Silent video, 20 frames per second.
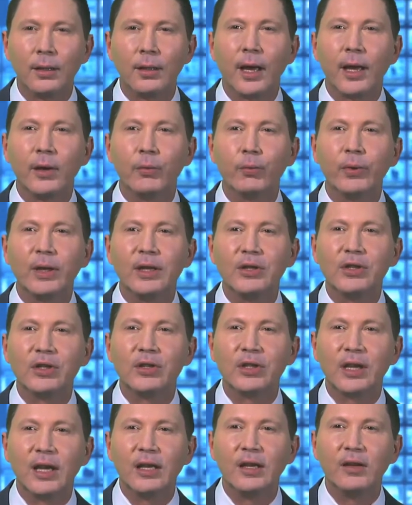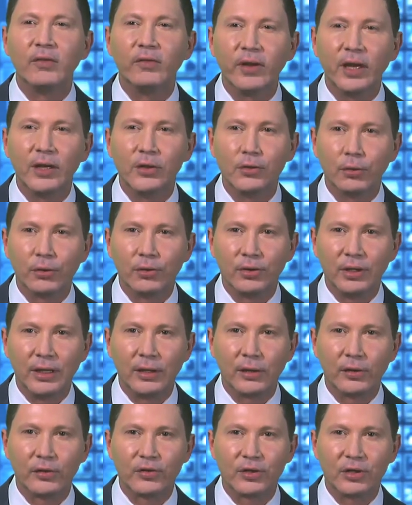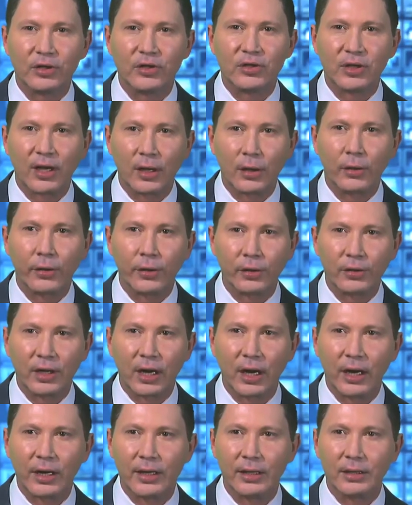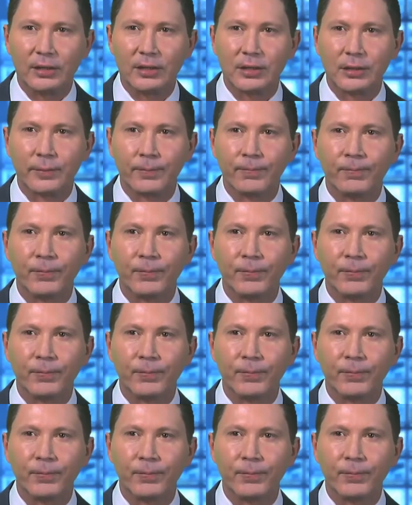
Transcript: and reaches individual deals to settle their dockets.